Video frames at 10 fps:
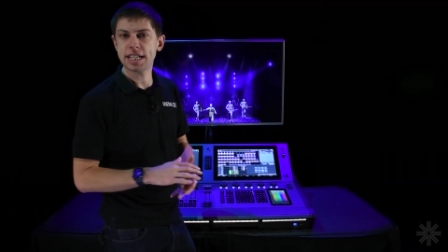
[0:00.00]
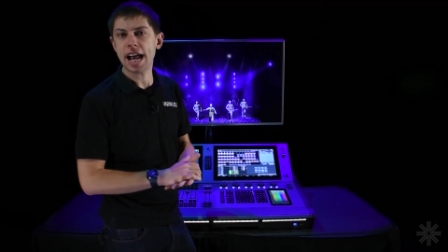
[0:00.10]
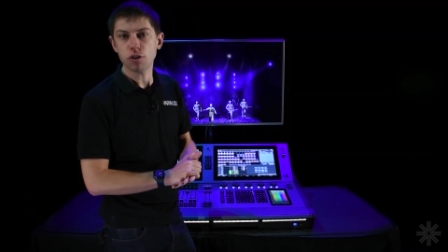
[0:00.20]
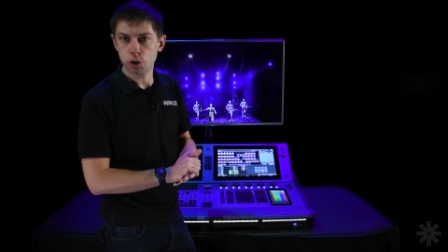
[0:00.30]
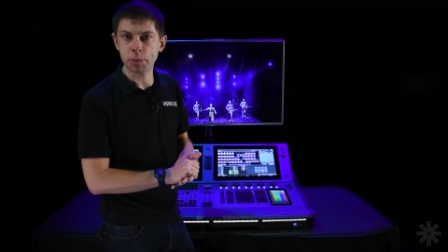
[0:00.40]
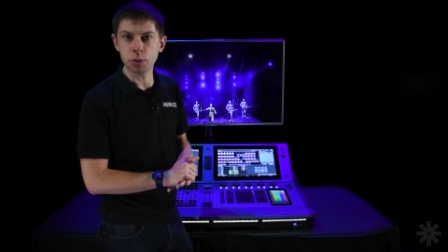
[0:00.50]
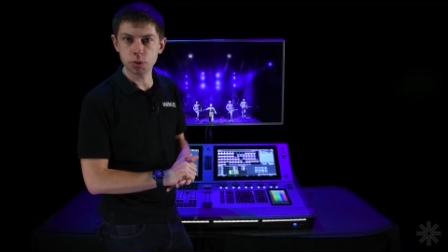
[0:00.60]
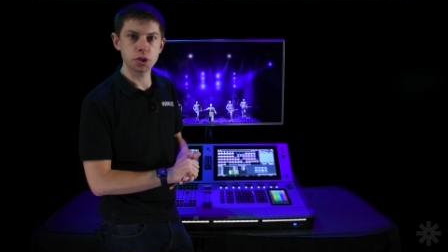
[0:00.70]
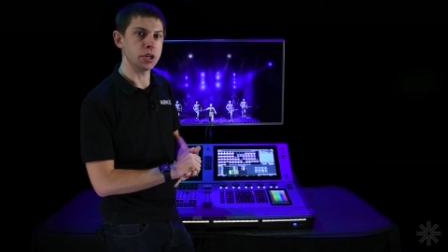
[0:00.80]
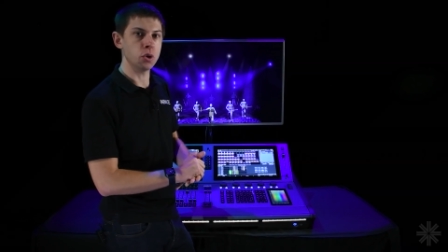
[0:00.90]

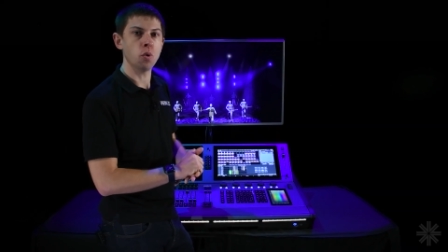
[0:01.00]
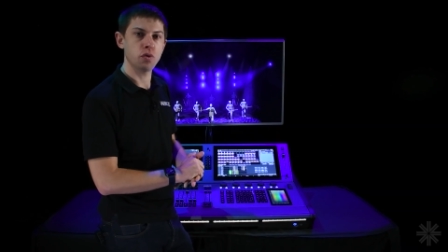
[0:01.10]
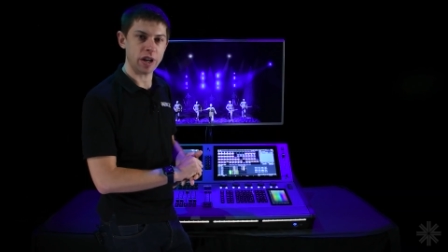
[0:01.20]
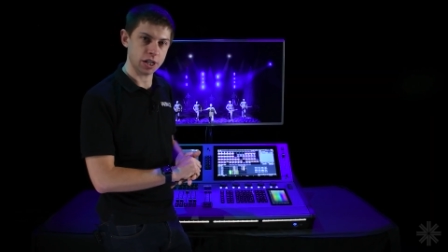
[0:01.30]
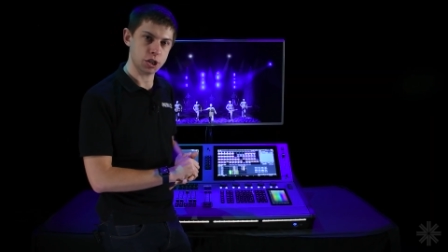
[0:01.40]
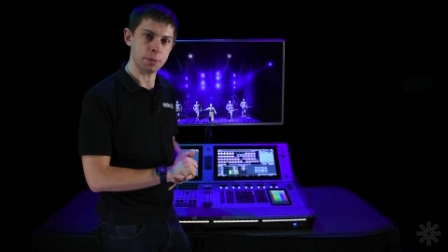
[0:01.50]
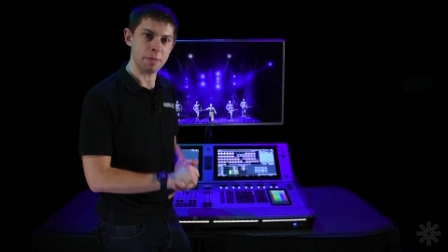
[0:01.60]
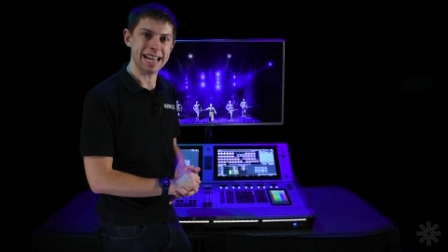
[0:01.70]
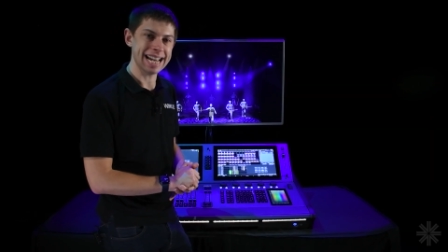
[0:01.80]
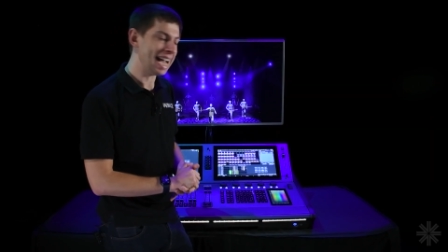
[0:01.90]
attributes that your fixture
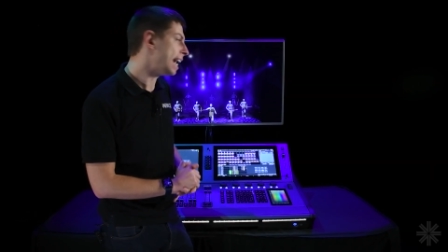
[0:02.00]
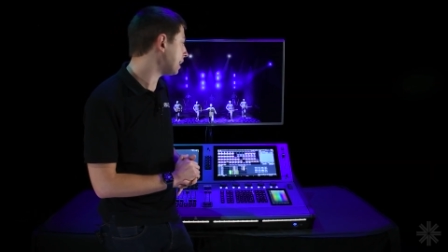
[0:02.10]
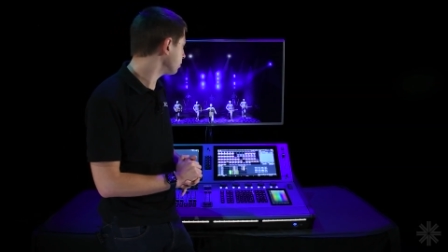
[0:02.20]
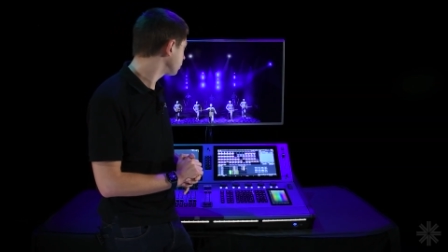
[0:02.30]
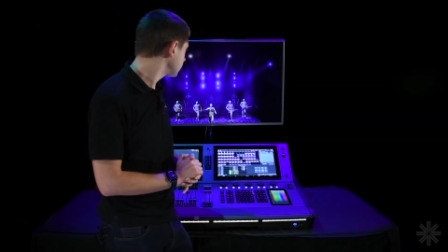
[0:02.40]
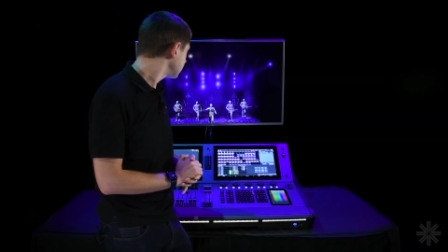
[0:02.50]
may have.